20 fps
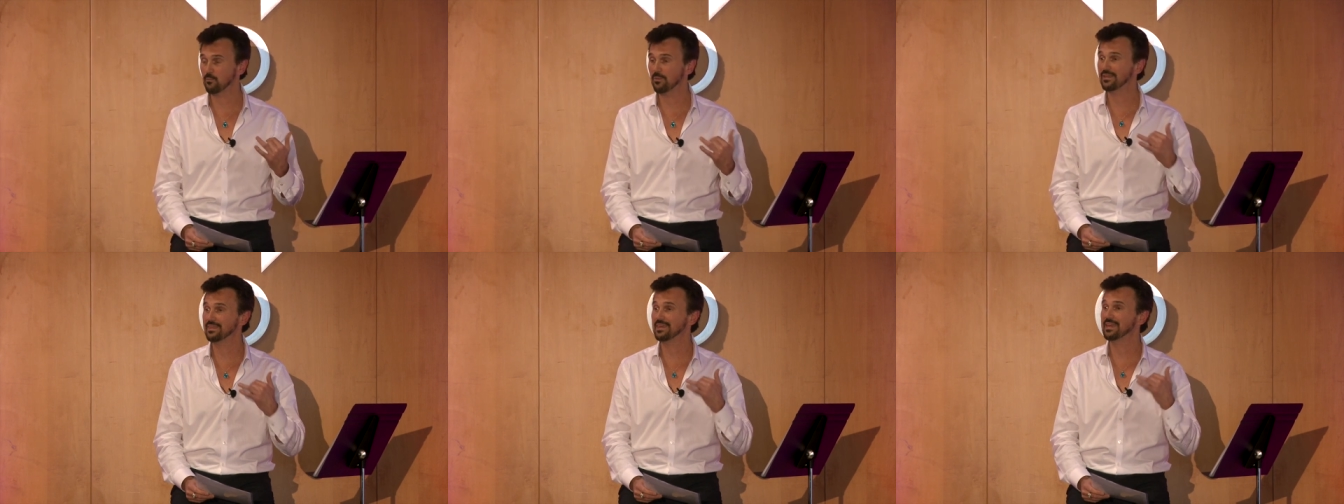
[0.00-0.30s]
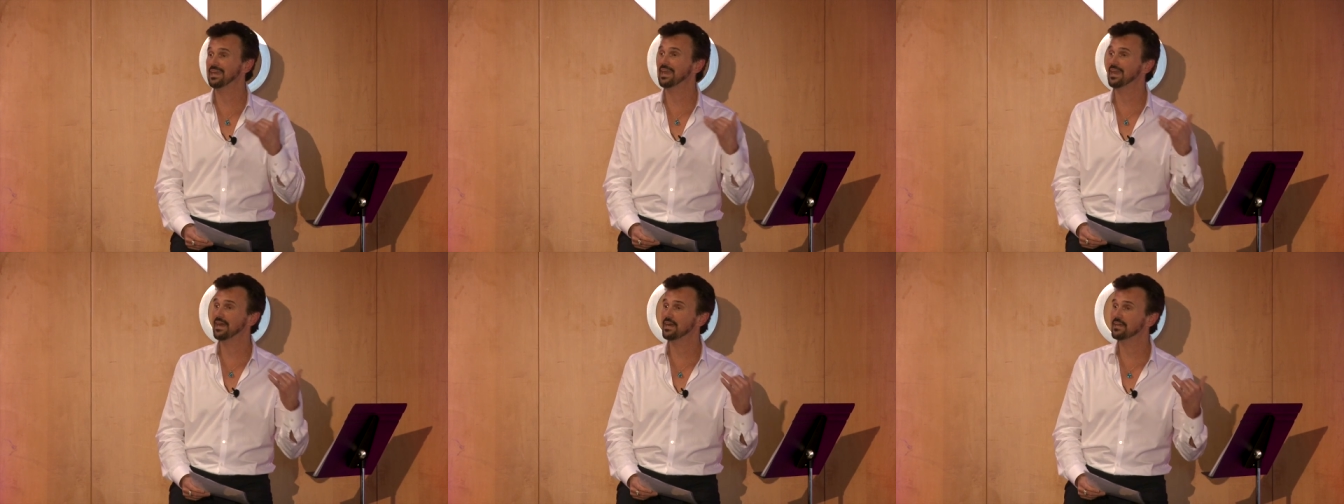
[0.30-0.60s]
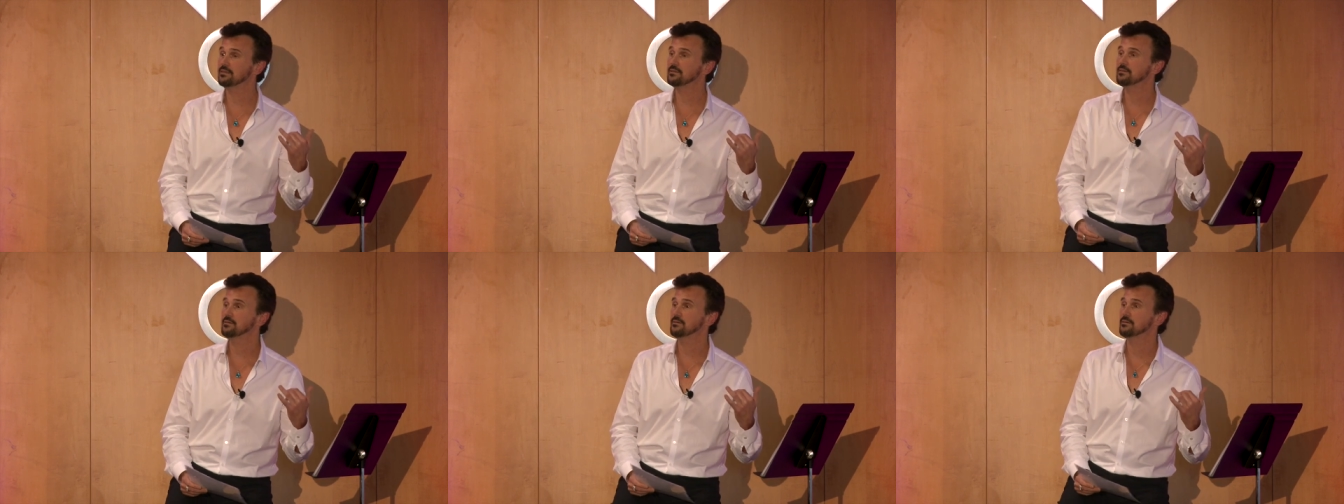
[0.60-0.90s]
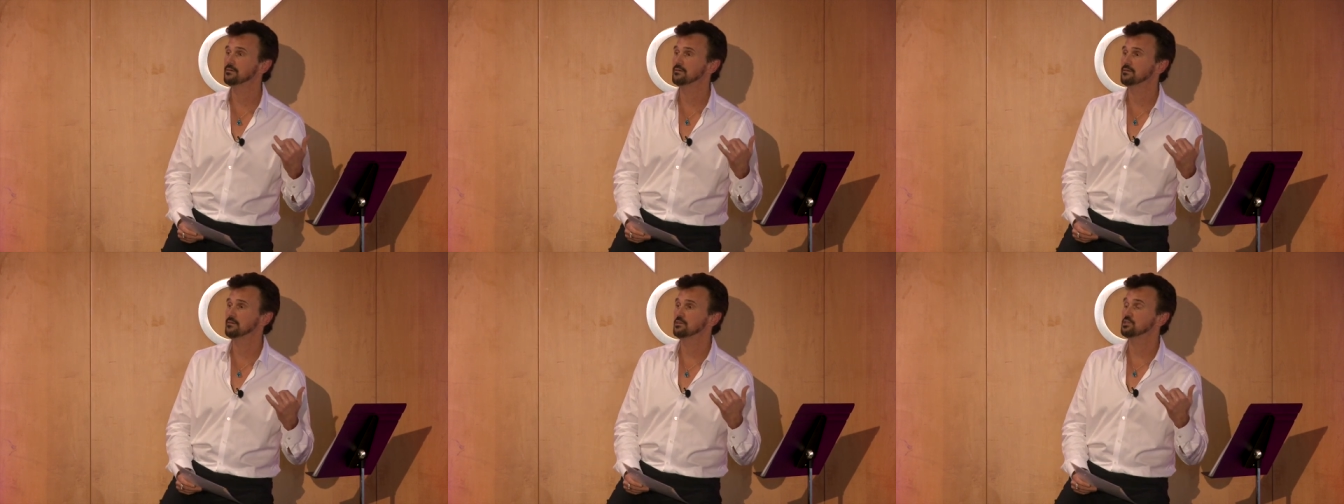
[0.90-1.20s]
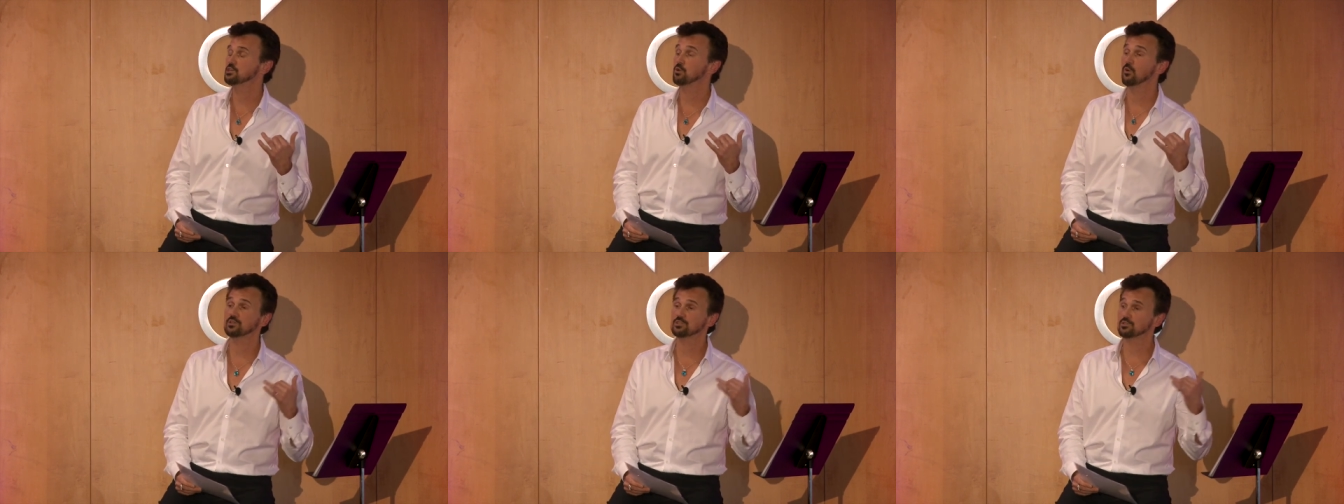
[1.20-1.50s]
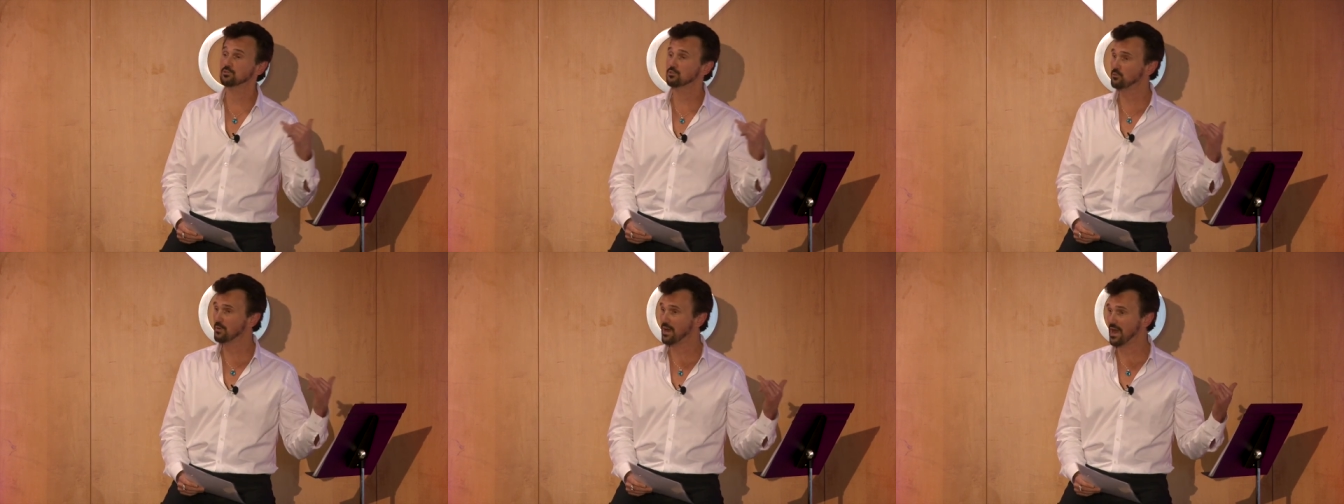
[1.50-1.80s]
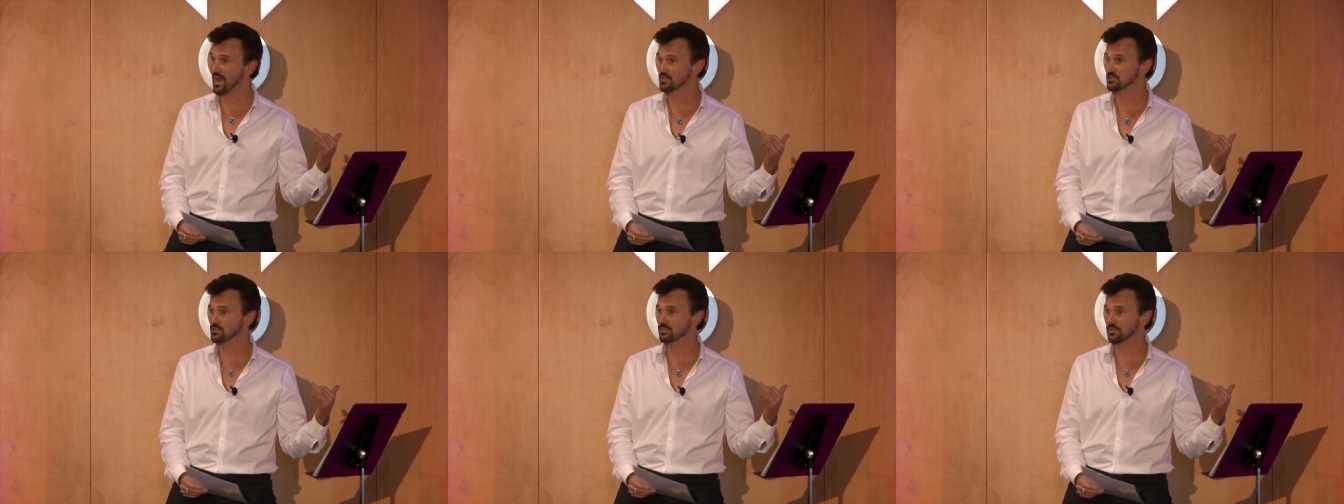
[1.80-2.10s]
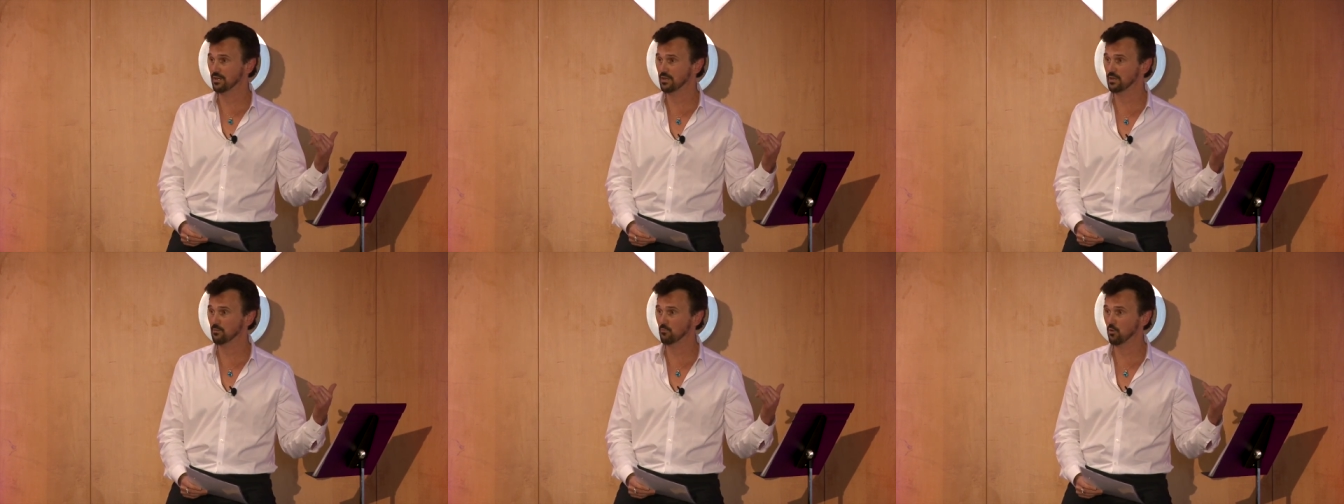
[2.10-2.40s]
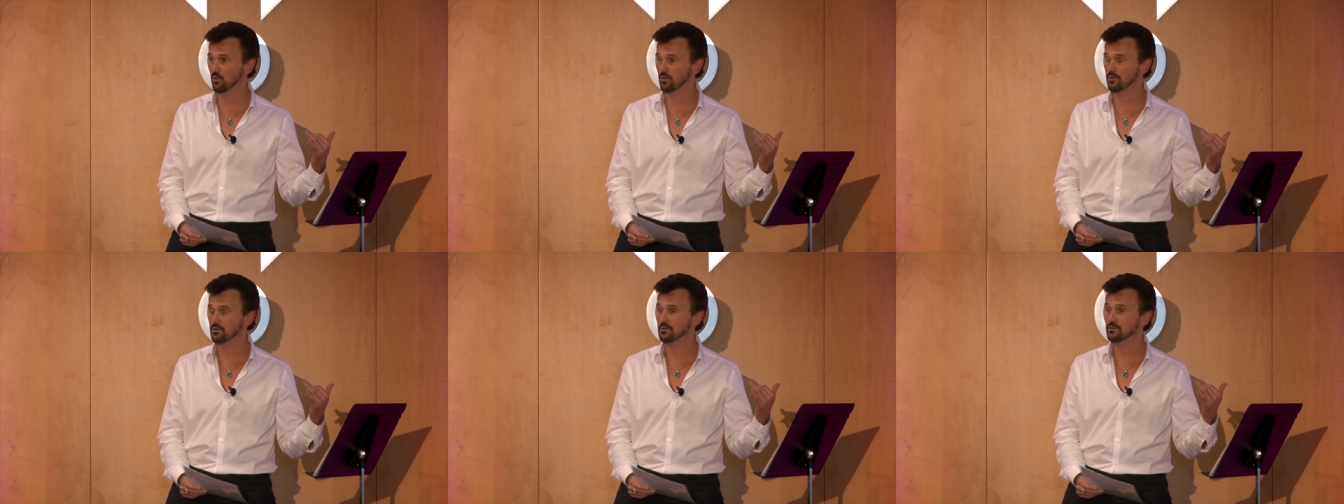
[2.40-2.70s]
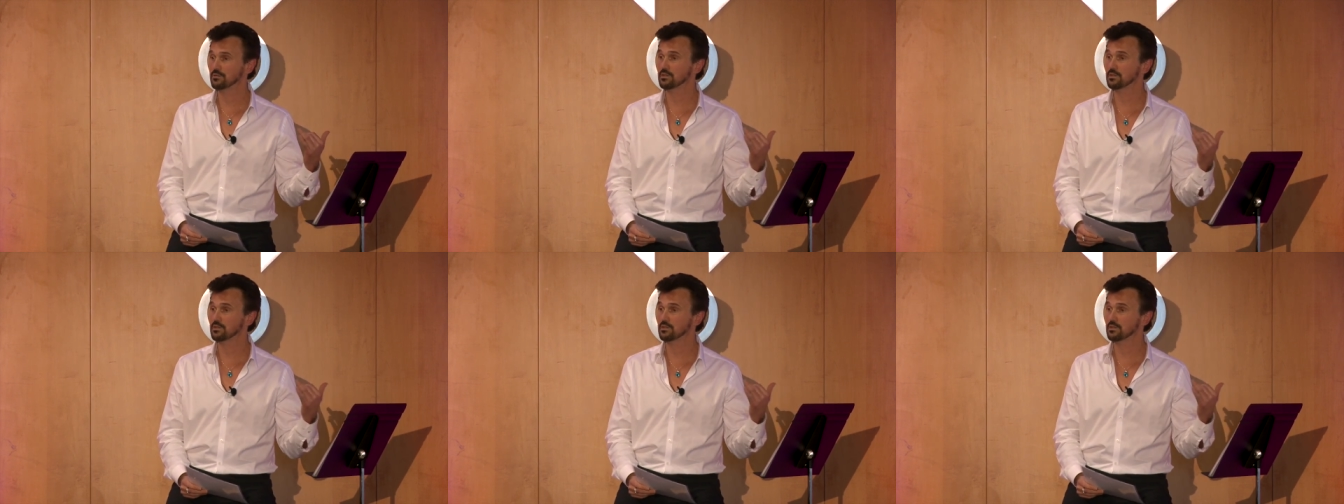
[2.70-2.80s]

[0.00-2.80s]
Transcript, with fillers: By the end, she wasn't thrashing anymore.